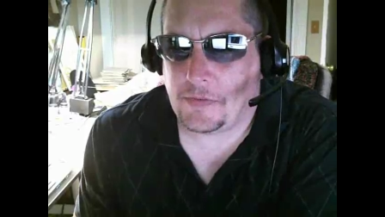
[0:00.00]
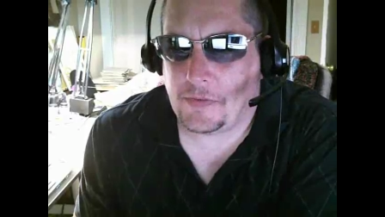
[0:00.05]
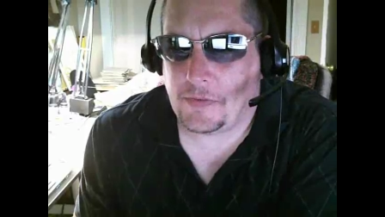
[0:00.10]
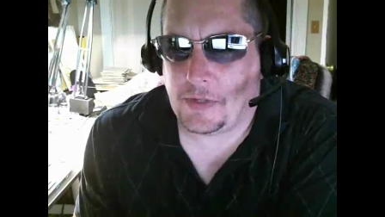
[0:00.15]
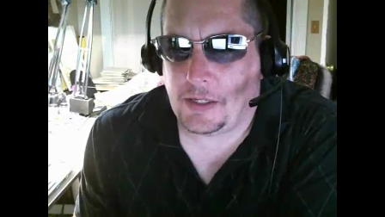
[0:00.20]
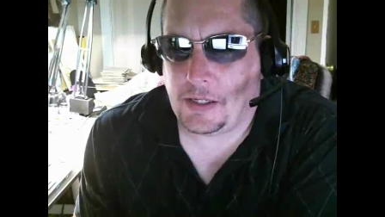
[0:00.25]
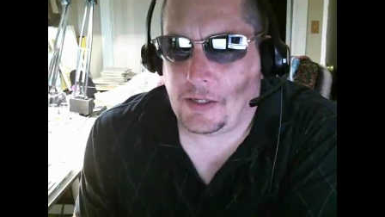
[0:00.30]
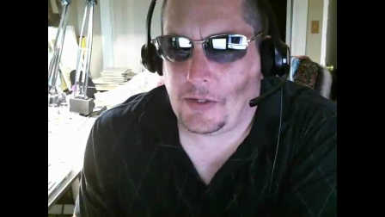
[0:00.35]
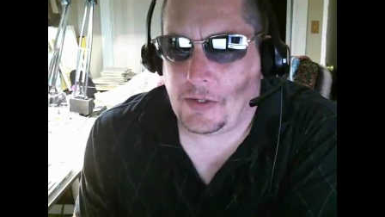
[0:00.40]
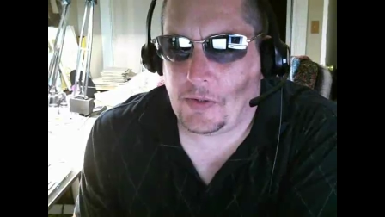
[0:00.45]

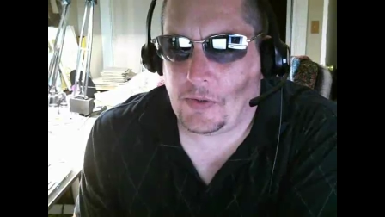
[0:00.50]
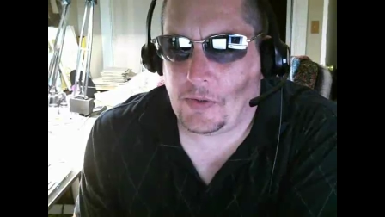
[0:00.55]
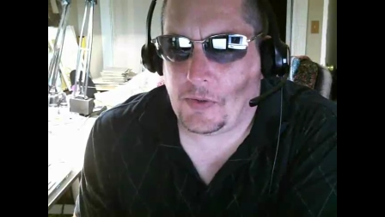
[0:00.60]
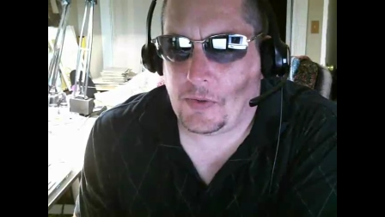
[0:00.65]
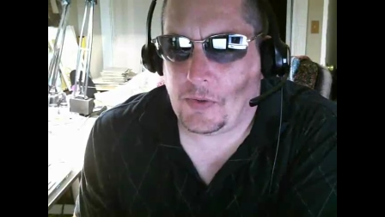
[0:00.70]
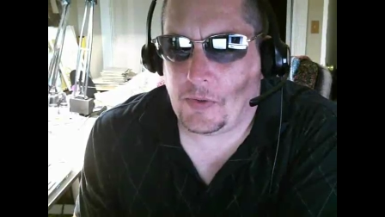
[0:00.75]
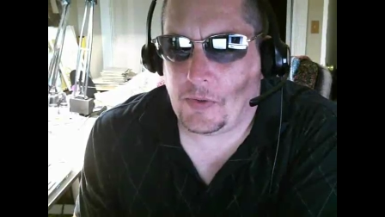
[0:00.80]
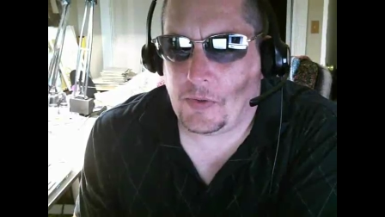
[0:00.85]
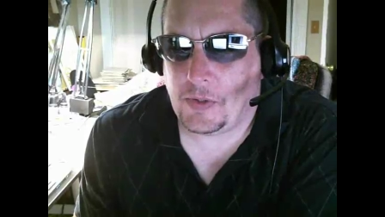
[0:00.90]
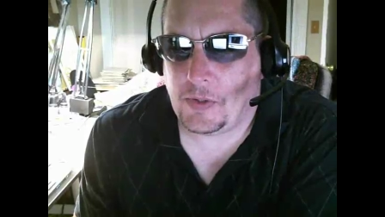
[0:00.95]

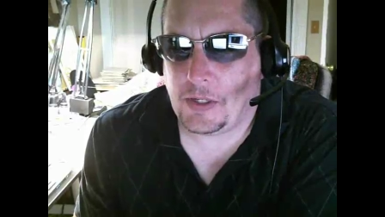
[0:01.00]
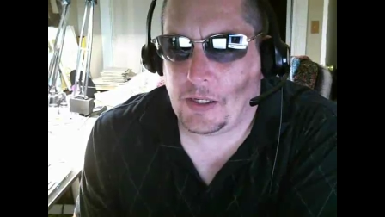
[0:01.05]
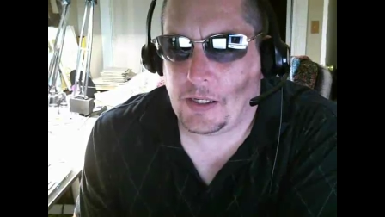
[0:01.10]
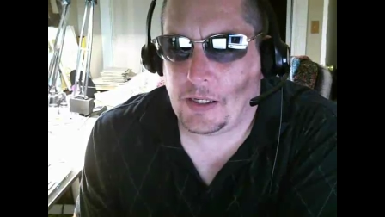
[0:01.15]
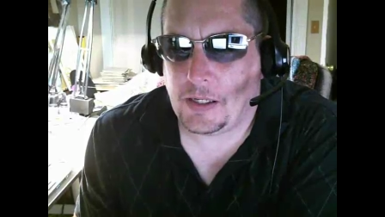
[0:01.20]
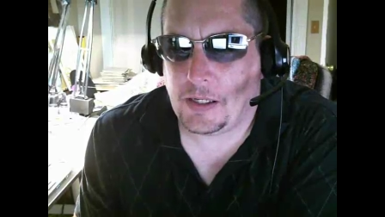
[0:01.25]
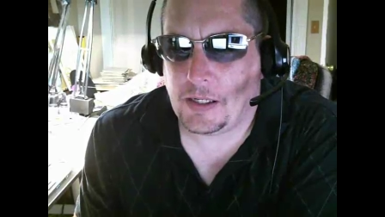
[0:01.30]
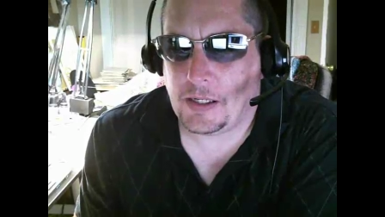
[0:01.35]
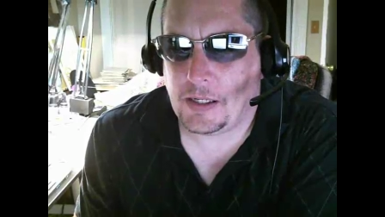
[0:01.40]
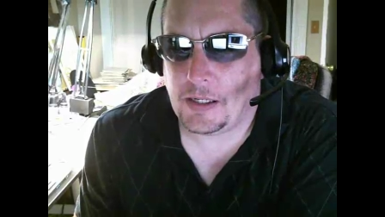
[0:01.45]
video.
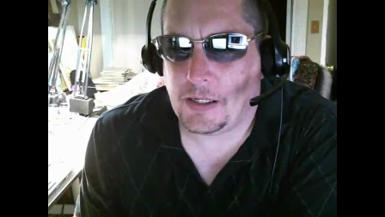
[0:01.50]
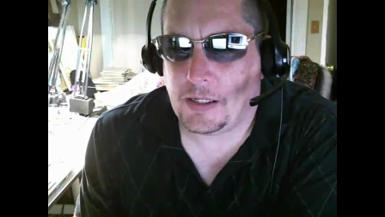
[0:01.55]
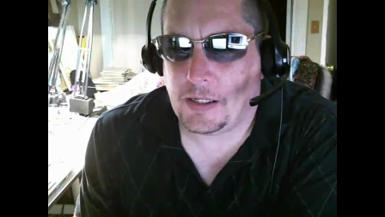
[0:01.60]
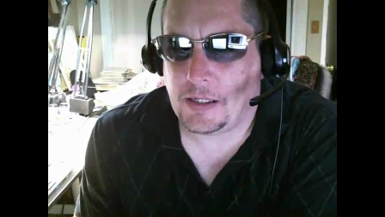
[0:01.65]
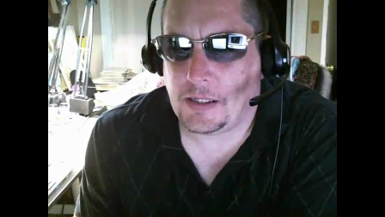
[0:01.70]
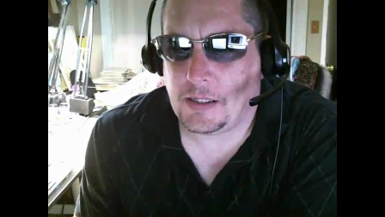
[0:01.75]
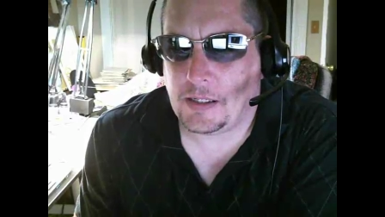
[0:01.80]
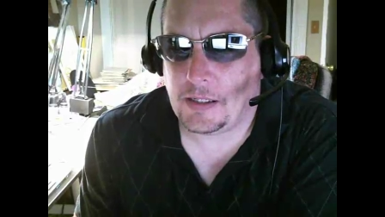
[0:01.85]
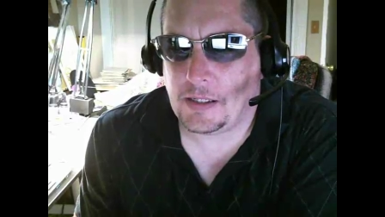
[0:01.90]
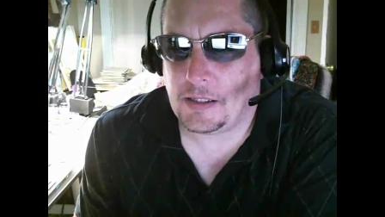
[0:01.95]

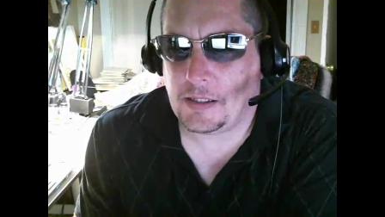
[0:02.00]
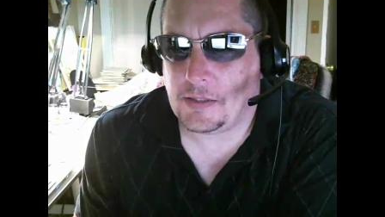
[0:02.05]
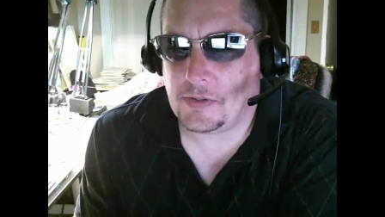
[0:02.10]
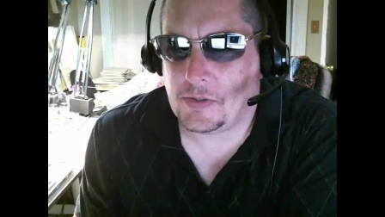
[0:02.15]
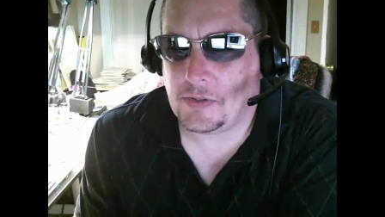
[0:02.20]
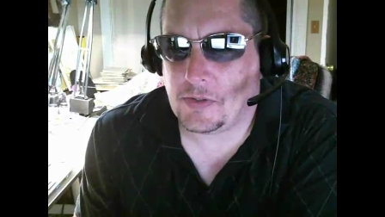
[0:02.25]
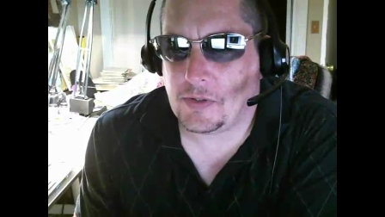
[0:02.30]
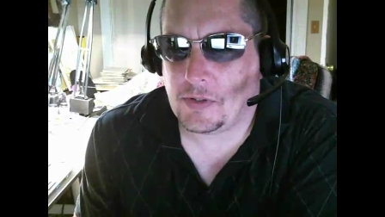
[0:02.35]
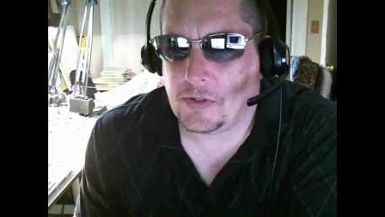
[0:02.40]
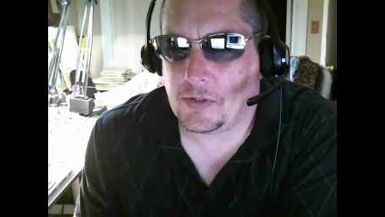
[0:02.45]

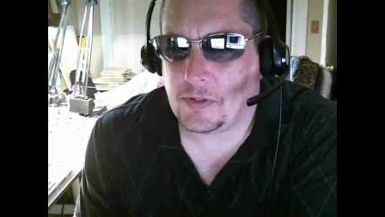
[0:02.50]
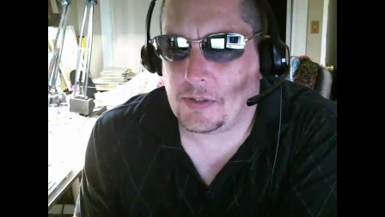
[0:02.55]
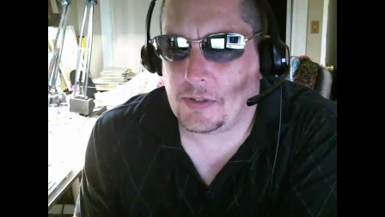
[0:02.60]
Install.